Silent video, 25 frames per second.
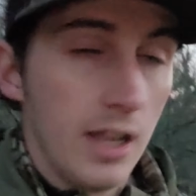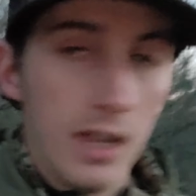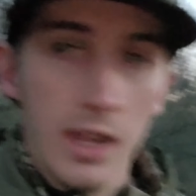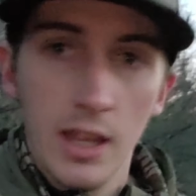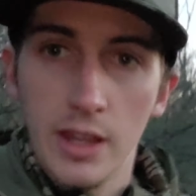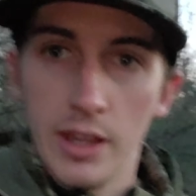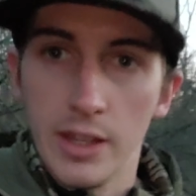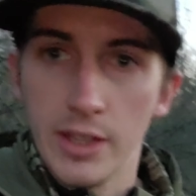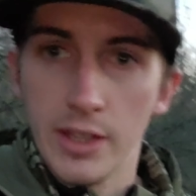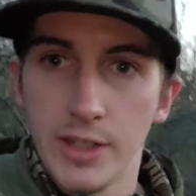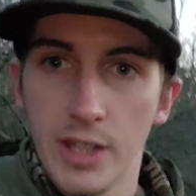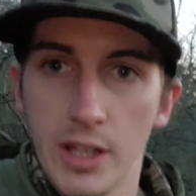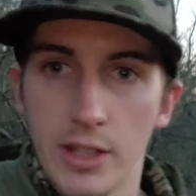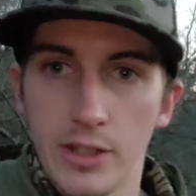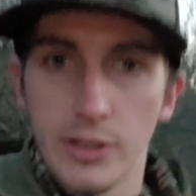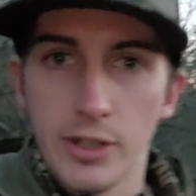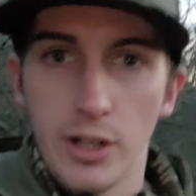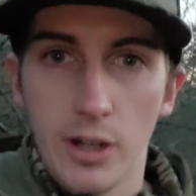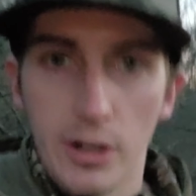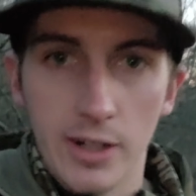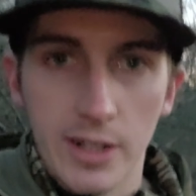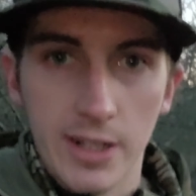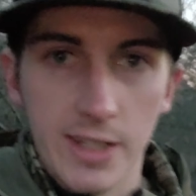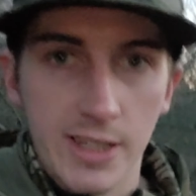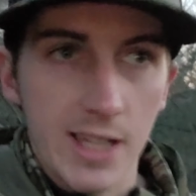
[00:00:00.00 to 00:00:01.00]
The sun's
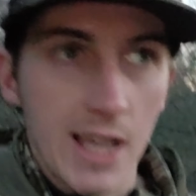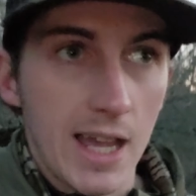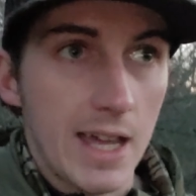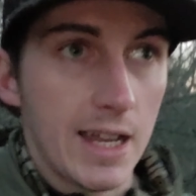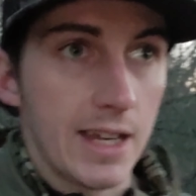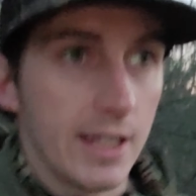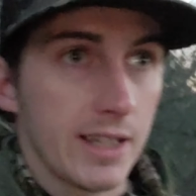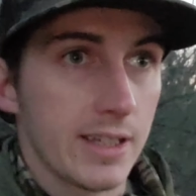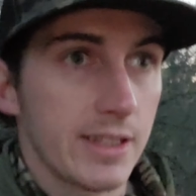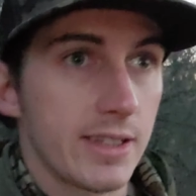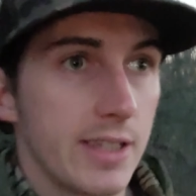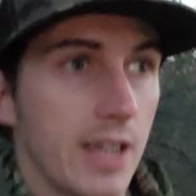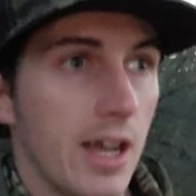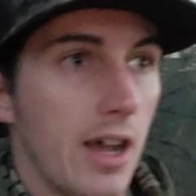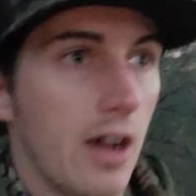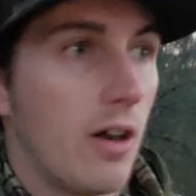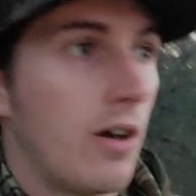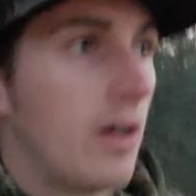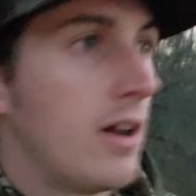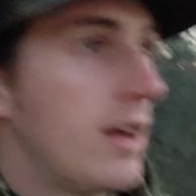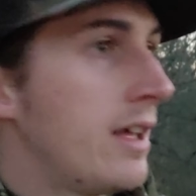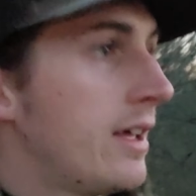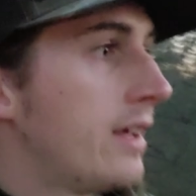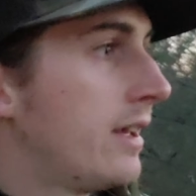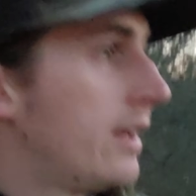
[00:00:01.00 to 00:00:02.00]
already setting, so
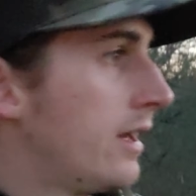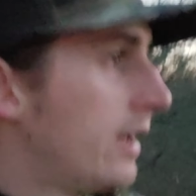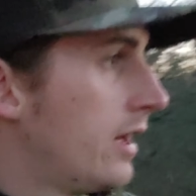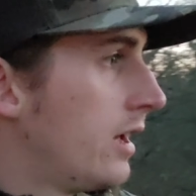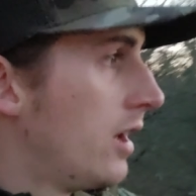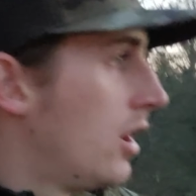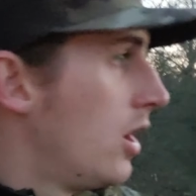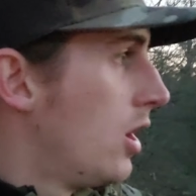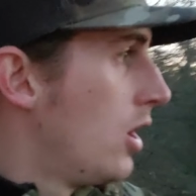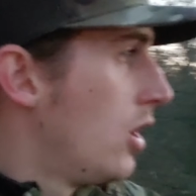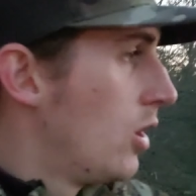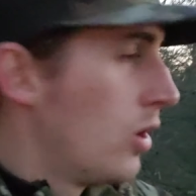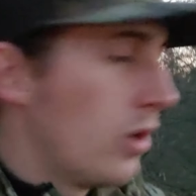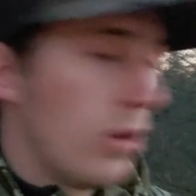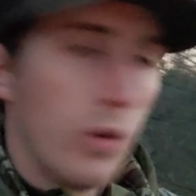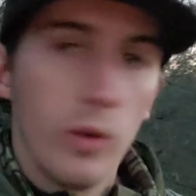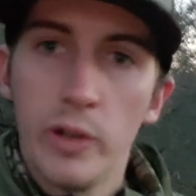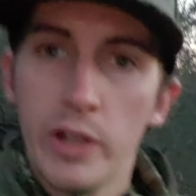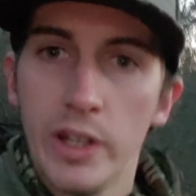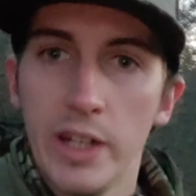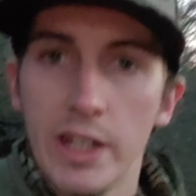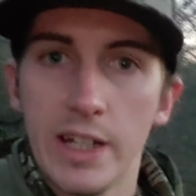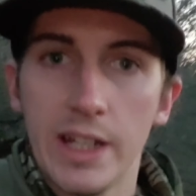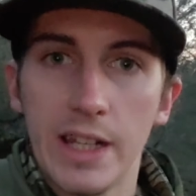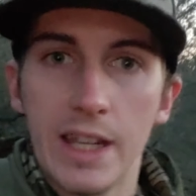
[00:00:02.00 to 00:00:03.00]

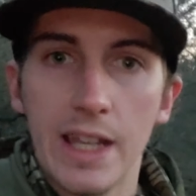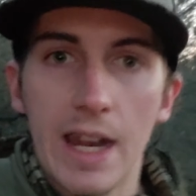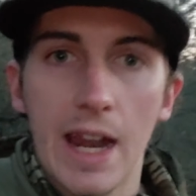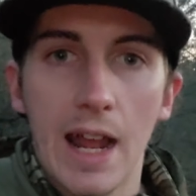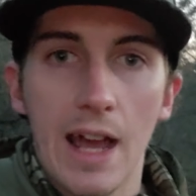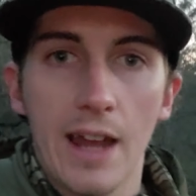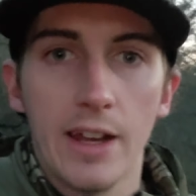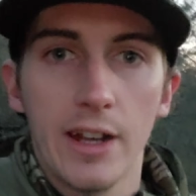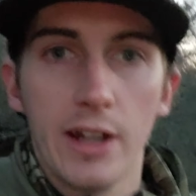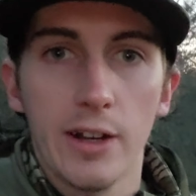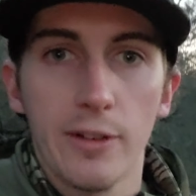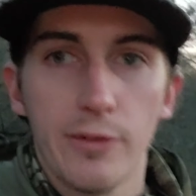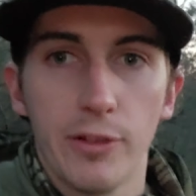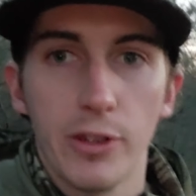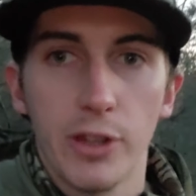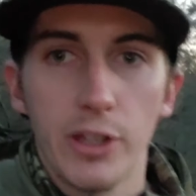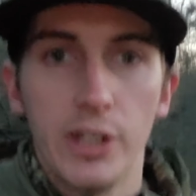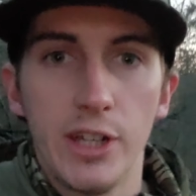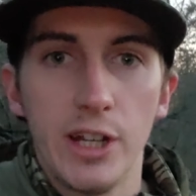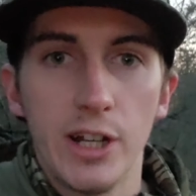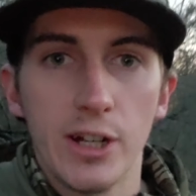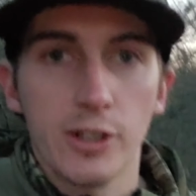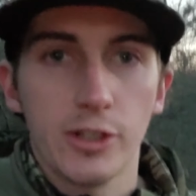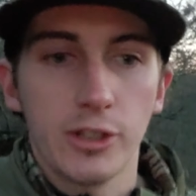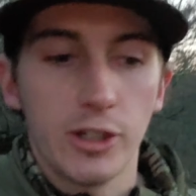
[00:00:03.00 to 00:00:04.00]
need to get out of here for the
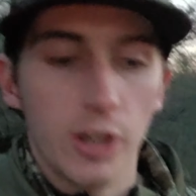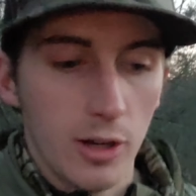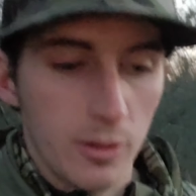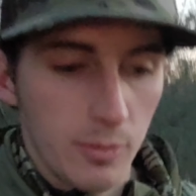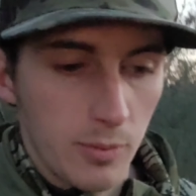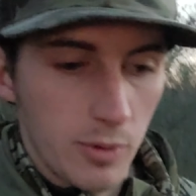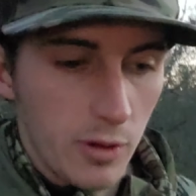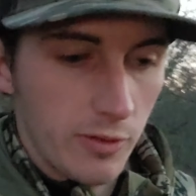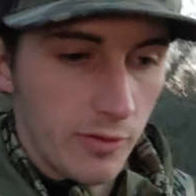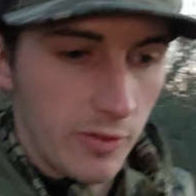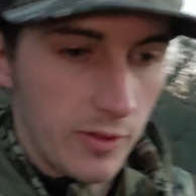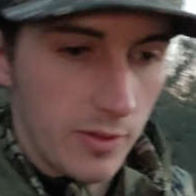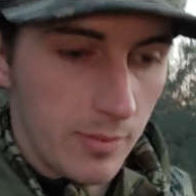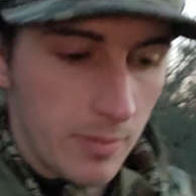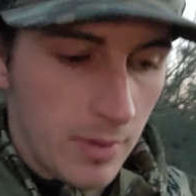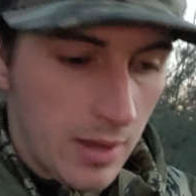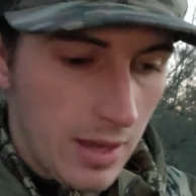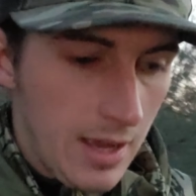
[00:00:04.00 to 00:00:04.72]
deer start moving